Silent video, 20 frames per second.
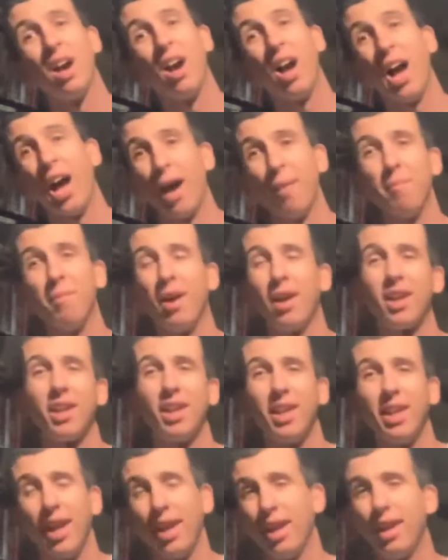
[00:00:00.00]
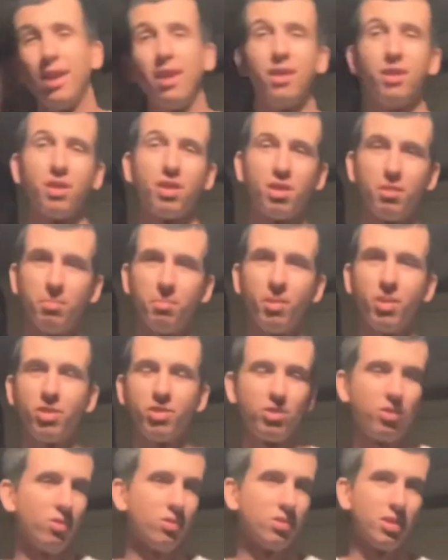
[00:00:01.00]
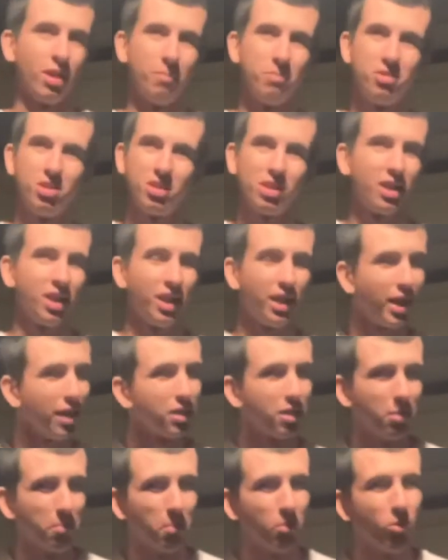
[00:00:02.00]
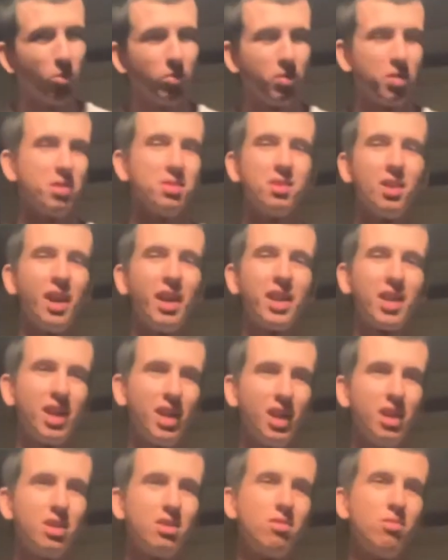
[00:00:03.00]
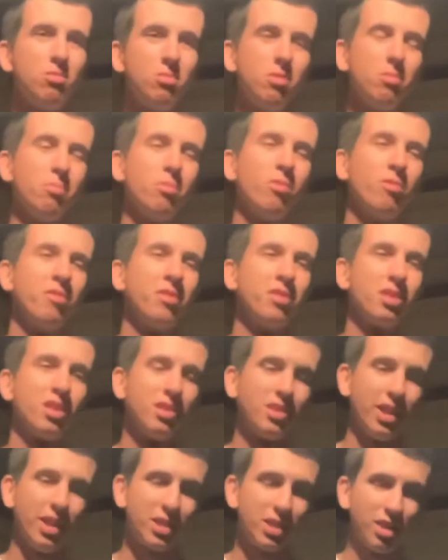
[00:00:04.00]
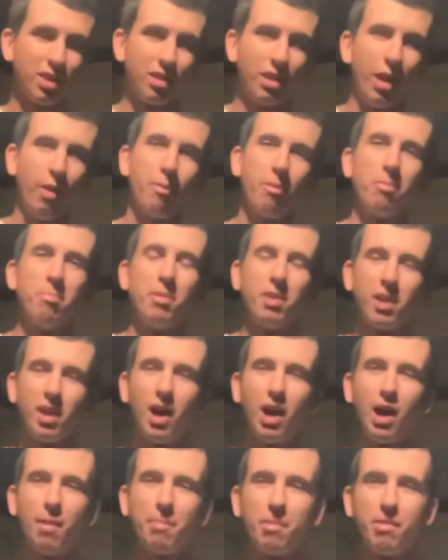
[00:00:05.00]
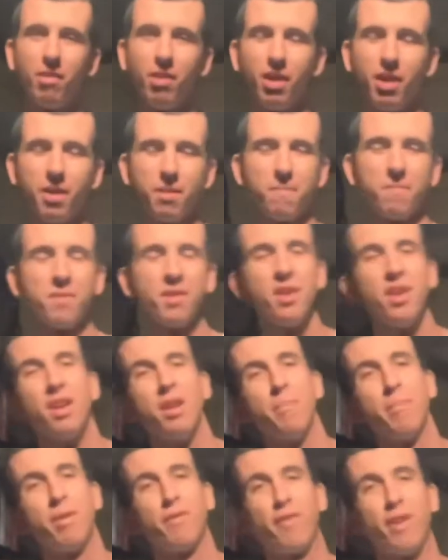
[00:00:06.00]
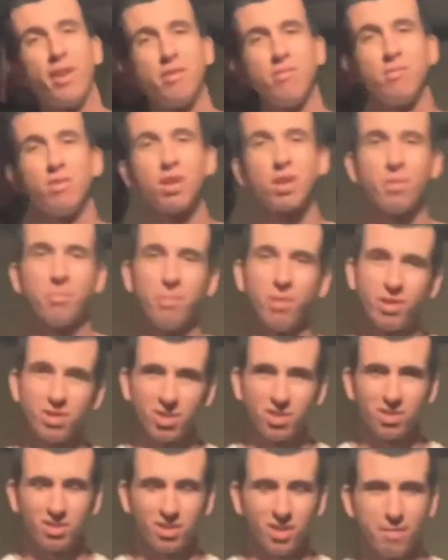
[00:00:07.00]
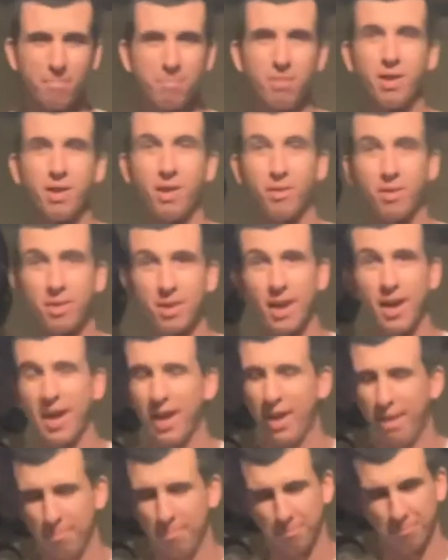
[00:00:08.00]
I'm not going to get any of the commercials. I'm just going to get the movies, and I can't do the movies because that's that would be copyright. But if I do the commercials, I'd be okay.